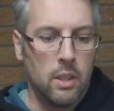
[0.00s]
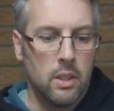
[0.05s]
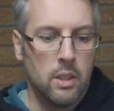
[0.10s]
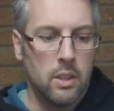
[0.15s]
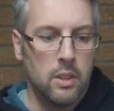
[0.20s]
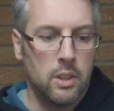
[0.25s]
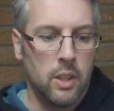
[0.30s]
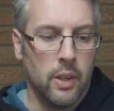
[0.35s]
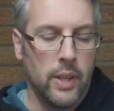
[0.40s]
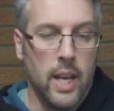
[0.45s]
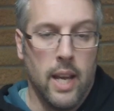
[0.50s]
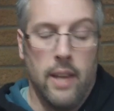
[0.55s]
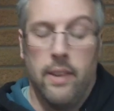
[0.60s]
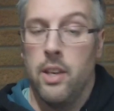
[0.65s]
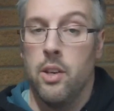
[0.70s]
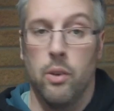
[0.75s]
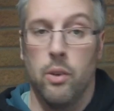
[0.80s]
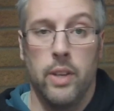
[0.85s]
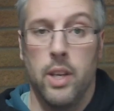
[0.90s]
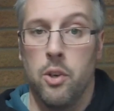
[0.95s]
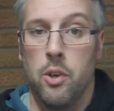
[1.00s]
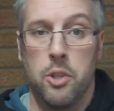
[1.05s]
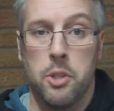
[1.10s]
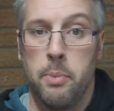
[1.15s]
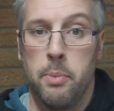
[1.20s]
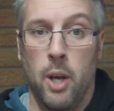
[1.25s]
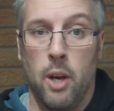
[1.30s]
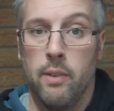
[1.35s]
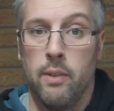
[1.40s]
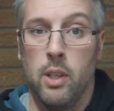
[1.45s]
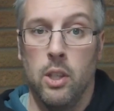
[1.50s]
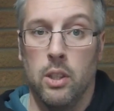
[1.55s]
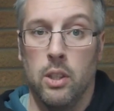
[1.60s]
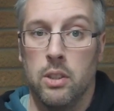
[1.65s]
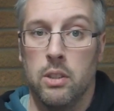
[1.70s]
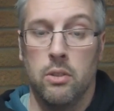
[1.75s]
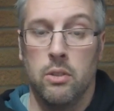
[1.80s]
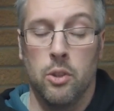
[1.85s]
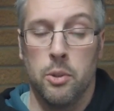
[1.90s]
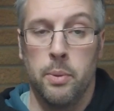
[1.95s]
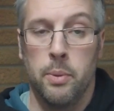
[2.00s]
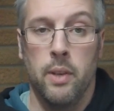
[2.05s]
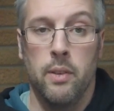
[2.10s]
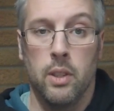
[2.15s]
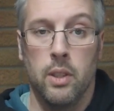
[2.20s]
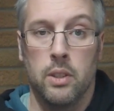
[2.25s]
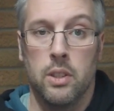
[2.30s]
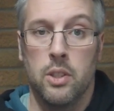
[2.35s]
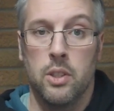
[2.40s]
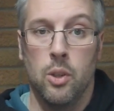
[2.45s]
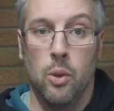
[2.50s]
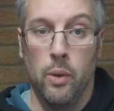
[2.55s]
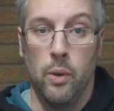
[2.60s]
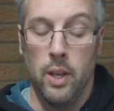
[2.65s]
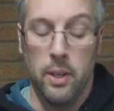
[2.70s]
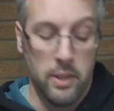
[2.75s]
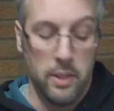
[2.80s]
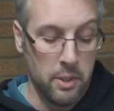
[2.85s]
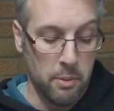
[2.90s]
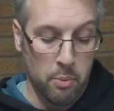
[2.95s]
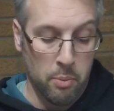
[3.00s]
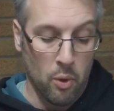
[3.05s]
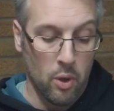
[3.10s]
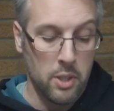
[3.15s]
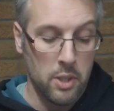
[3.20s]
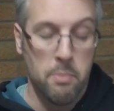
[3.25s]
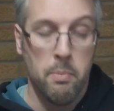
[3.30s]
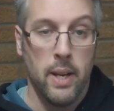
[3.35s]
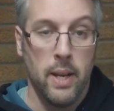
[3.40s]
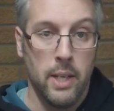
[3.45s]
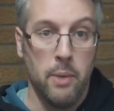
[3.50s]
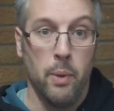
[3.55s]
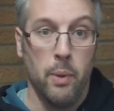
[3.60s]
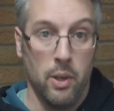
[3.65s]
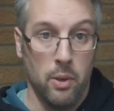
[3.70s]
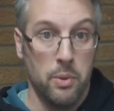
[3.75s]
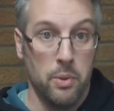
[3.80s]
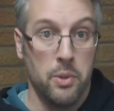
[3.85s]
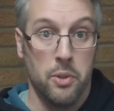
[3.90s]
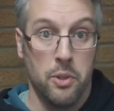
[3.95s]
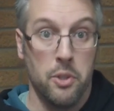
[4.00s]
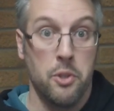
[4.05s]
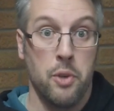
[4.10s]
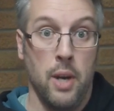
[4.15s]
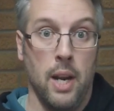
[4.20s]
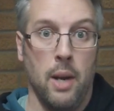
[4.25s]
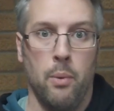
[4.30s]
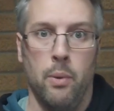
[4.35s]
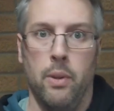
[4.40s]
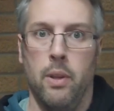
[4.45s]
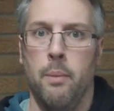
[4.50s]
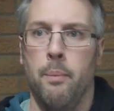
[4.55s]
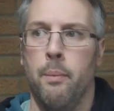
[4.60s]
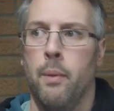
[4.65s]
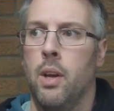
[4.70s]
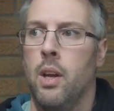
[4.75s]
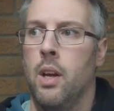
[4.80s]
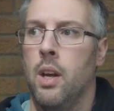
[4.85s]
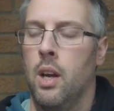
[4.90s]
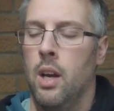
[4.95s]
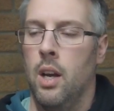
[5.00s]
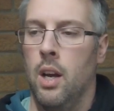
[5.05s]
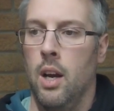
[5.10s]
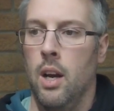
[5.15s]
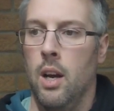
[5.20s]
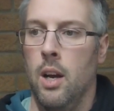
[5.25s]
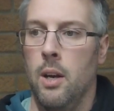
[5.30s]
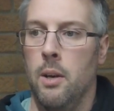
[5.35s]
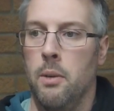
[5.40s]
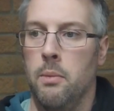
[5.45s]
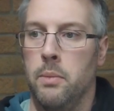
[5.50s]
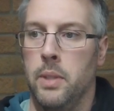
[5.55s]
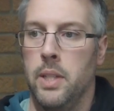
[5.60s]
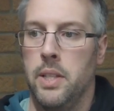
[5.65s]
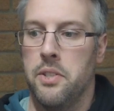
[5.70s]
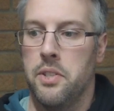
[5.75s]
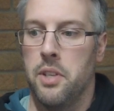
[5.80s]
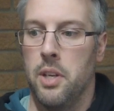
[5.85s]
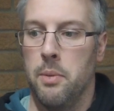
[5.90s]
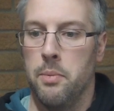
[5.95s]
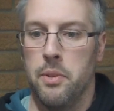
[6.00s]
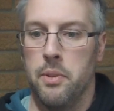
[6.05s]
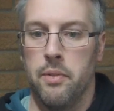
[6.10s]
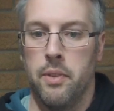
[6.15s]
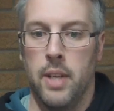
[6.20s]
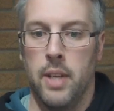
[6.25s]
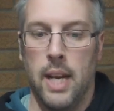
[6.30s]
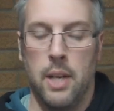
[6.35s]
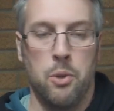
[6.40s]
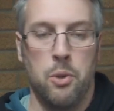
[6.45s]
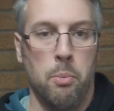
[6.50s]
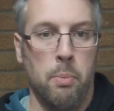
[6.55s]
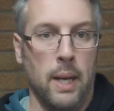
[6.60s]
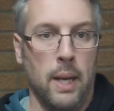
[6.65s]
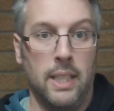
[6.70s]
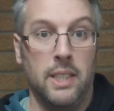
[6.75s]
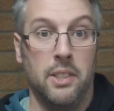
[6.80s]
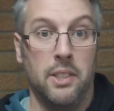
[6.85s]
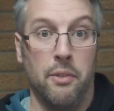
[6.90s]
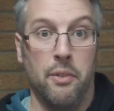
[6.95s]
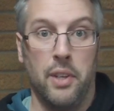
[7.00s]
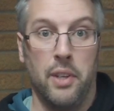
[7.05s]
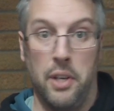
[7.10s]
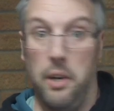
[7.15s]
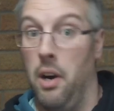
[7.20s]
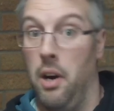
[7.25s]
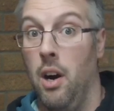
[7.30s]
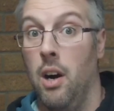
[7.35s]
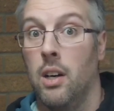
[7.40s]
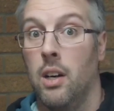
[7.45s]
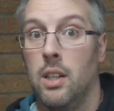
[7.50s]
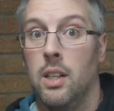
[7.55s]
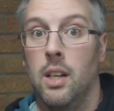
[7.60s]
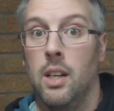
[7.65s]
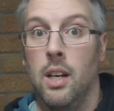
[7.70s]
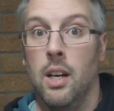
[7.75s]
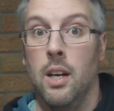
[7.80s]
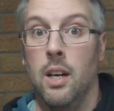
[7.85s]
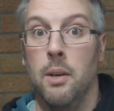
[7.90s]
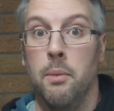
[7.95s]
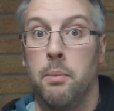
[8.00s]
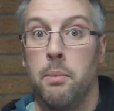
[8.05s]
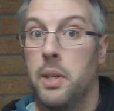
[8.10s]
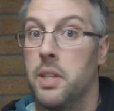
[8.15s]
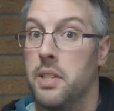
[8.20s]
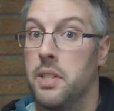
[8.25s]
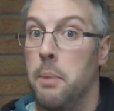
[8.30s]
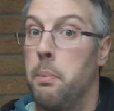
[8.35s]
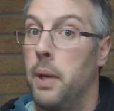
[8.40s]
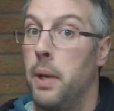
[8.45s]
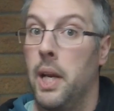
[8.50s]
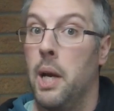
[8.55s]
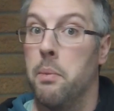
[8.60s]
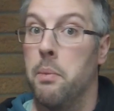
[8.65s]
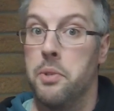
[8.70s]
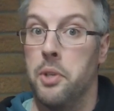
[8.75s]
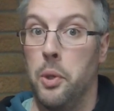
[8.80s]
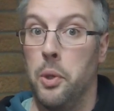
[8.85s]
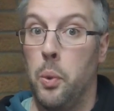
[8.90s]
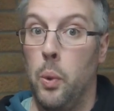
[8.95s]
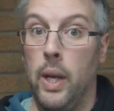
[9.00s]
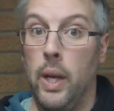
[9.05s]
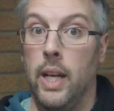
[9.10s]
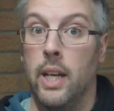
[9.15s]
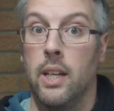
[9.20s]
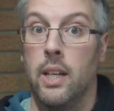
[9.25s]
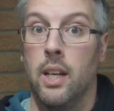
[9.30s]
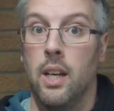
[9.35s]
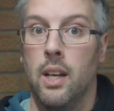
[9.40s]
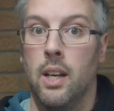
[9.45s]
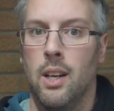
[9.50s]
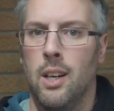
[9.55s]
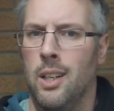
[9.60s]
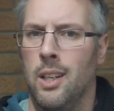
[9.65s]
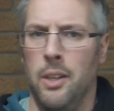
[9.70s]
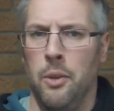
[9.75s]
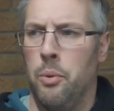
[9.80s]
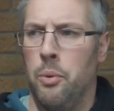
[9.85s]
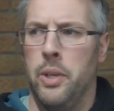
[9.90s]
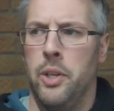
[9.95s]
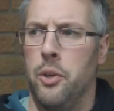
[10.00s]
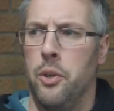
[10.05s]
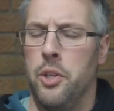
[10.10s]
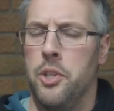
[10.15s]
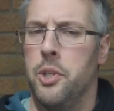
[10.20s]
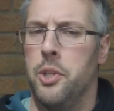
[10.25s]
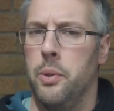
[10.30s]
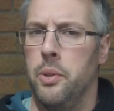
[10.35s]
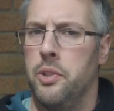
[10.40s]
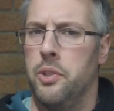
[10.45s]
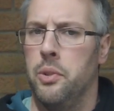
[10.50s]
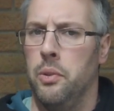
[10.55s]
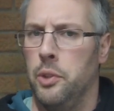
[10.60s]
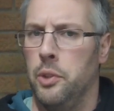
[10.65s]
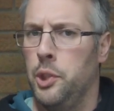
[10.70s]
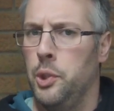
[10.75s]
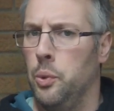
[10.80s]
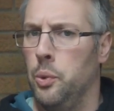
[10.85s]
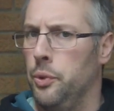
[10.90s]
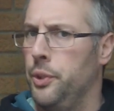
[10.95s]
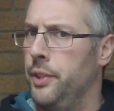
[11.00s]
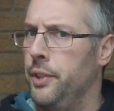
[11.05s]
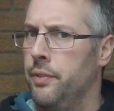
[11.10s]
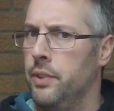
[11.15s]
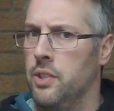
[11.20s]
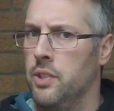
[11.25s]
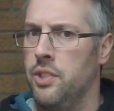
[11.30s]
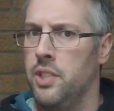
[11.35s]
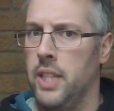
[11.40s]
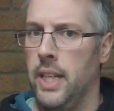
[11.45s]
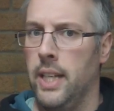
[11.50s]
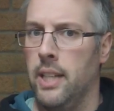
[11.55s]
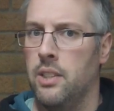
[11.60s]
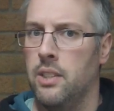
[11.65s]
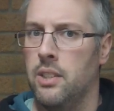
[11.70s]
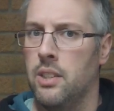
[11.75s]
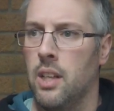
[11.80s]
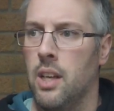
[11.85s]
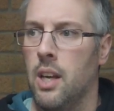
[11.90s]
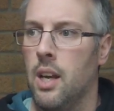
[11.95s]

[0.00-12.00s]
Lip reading: So yeah, they're not to be overlooked, at all. They surprised many when I was on the track with them in terms of the actual pace of the car, because they pick up so quick, and all you've got to do is sort of short shift at 6,